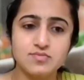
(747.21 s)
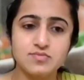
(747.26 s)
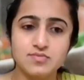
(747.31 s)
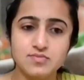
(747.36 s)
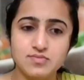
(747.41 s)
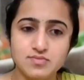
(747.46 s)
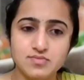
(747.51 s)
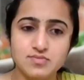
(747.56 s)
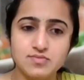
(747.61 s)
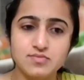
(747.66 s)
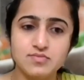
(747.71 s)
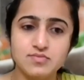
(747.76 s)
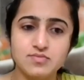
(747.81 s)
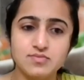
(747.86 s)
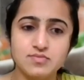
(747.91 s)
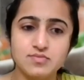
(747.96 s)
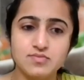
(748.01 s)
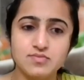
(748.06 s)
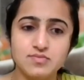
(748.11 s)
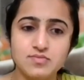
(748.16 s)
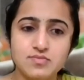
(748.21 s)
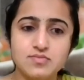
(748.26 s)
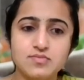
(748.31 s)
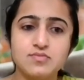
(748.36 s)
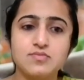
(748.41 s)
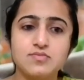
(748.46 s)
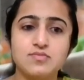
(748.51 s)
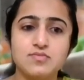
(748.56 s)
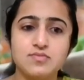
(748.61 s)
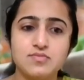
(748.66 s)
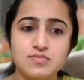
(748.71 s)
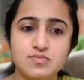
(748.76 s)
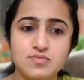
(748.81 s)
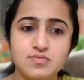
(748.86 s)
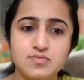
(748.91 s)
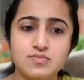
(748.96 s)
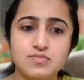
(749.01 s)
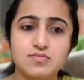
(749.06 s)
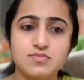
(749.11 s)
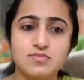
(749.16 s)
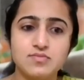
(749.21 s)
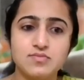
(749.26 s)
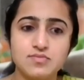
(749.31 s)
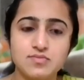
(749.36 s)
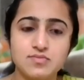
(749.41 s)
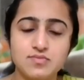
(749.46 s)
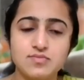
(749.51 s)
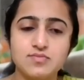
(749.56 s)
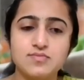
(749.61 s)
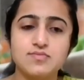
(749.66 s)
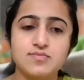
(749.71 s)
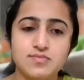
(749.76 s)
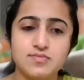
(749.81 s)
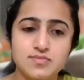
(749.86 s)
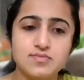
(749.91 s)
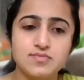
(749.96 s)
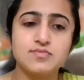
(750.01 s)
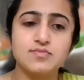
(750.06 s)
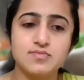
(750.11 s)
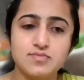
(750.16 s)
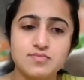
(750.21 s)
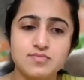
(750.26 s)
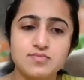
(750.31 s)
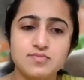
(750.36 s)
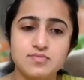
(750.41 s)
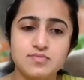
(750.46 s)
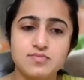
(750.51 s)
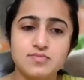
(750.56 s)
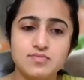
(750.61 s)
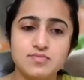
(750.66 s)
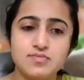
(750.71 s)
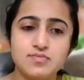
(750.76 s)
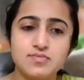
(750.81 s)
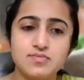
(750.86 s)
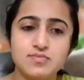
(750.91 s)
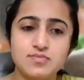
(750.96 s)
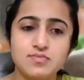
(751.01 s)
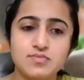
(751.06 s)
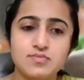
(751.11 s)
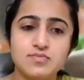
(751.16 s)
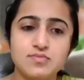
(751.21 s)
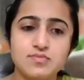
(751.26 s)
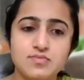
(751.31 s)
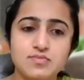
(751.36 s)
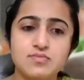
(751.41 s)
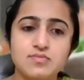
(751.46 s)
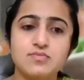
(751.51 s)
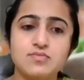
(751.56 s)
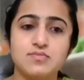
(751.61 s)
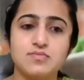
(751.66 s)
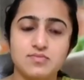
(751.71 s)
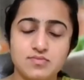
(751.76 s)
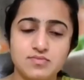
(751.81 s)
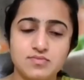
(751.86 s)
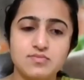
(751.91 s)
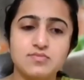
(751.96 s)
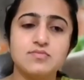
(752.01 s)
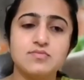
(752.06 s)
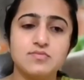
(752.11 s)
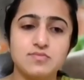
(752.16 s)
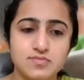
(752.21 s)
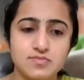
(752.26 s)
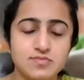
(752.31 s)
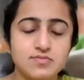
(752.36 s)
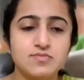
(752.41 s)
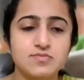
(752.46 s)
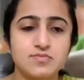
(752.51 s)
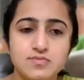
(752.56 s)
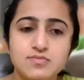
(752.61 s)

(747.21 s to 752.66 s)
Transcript: This person isn't speaking.